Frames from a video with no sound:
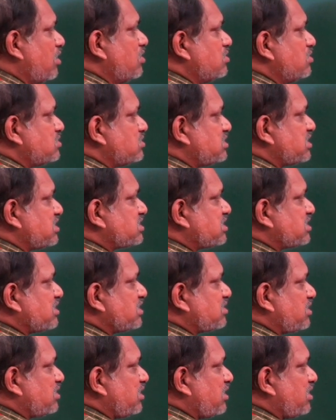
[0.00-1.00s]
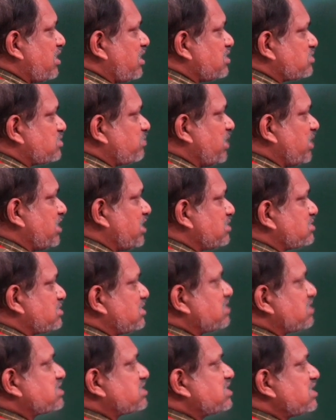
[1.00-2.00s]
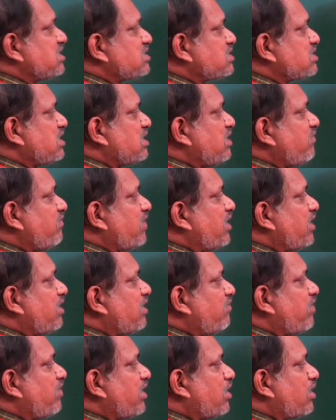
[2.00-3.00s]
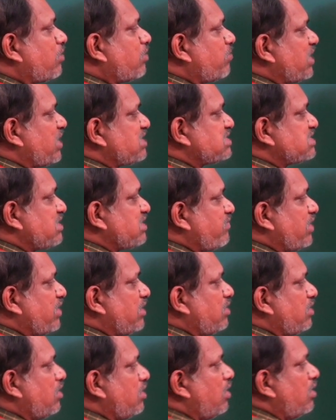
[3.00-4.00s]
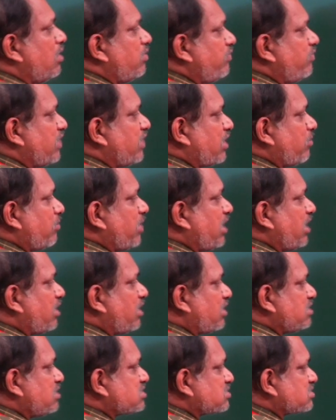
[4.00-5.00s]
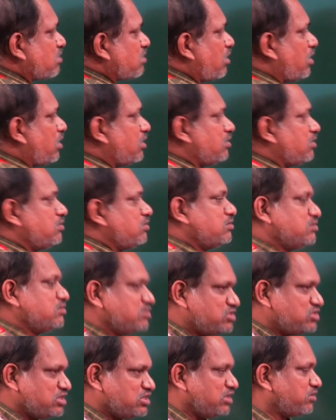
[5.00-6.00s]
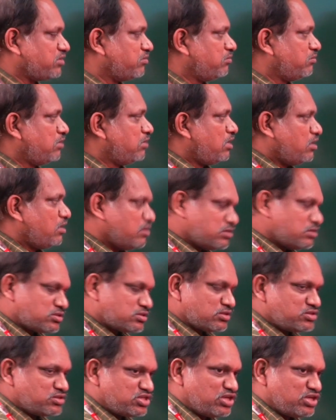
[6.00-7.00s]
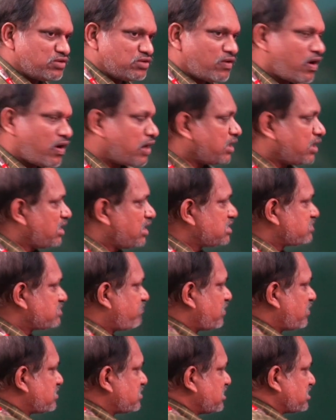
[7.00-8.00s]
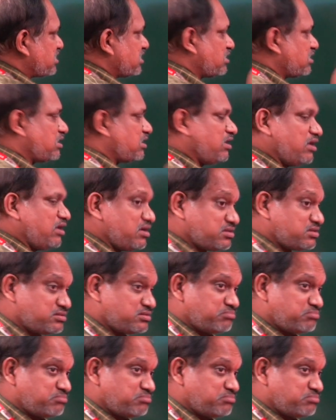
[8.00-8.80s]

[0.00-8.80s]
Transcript: 63 days means 63 when divided by 7, the remainder is called 0. So 0 odd days for 63 days.